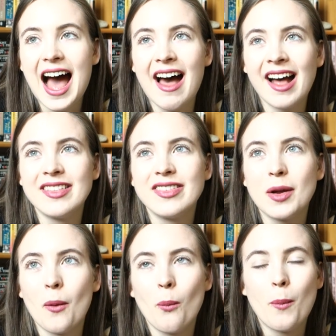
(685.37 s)
And
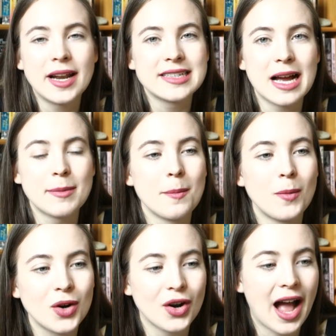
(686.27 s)
by the time the
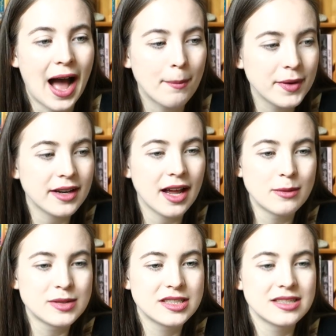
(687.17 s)
murder happened, I
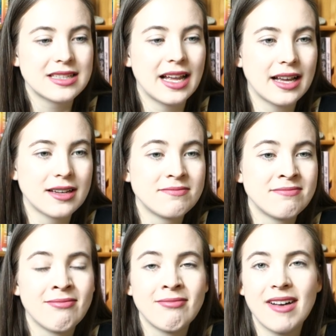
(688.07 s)
was just like,
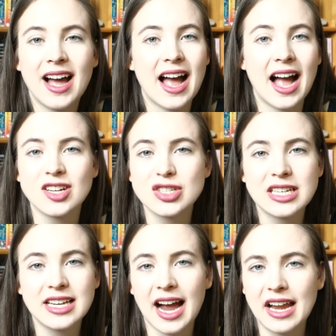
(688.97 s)
I
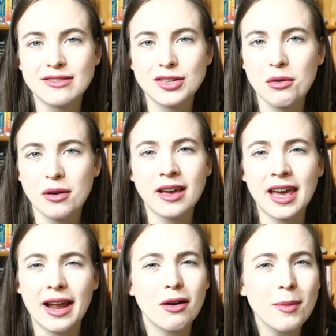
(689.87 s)
actually kind of don't
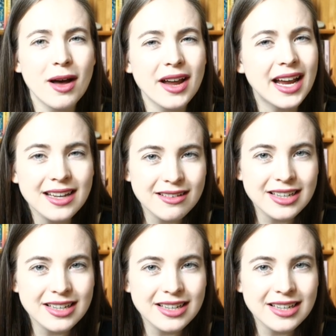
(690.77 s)
care about any of